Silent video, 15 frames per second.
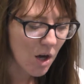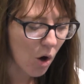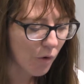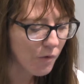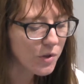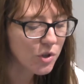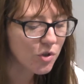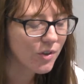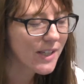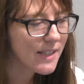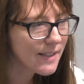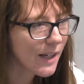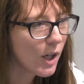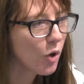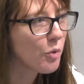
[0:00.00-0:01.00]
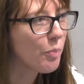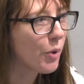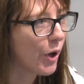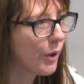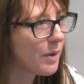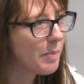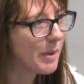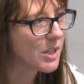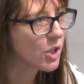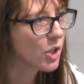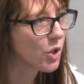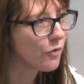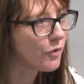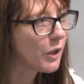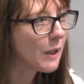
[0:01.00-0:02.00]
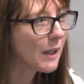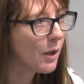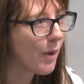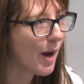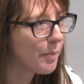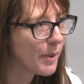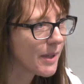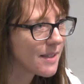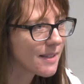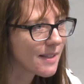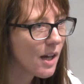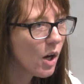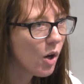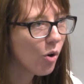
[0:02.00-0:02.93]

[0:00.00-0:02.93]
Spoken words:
of the Treaty on the Prohibition of Nuclear Weapons,